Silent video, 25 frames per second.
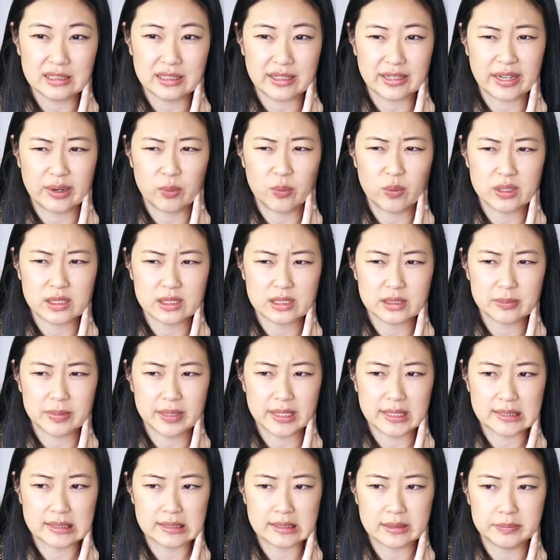Like I wanted to
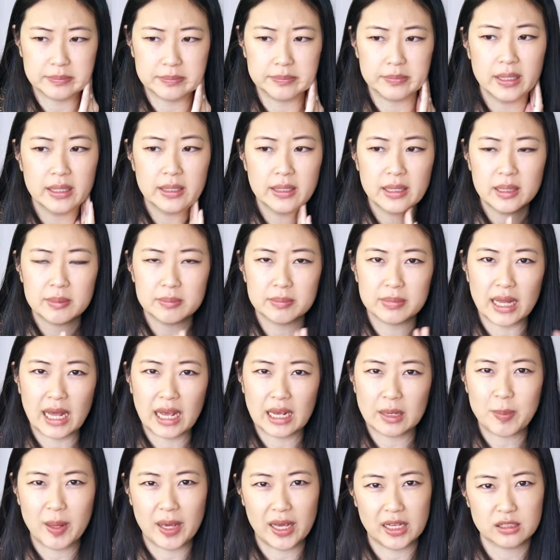buy some
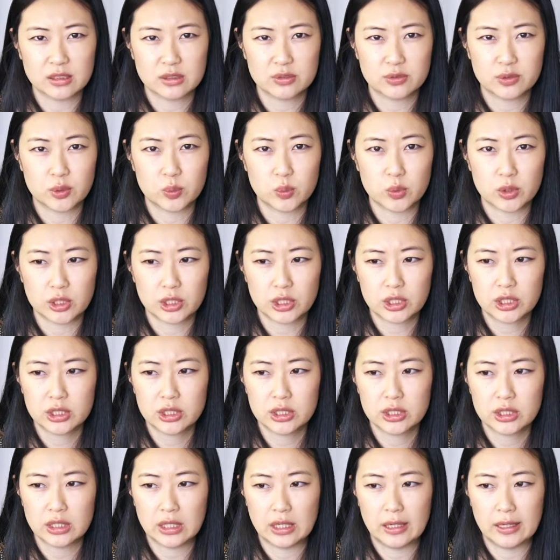black pants for work,
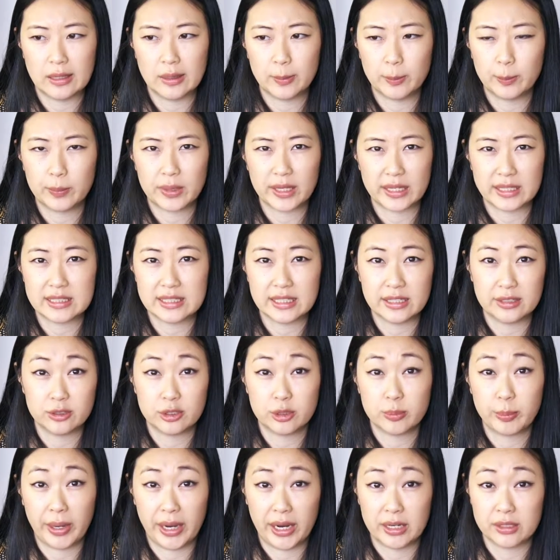like
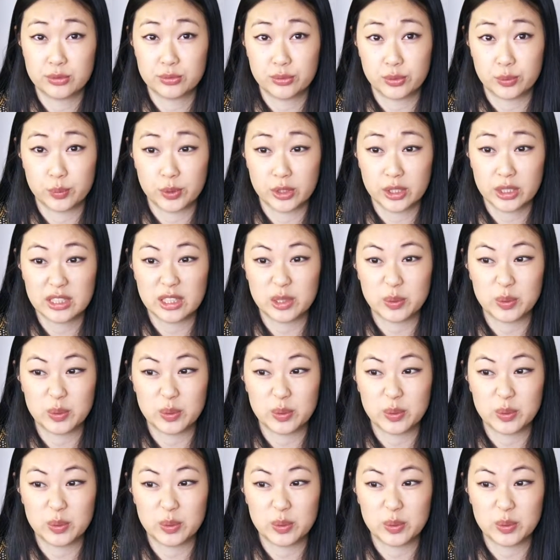tailored pants for work.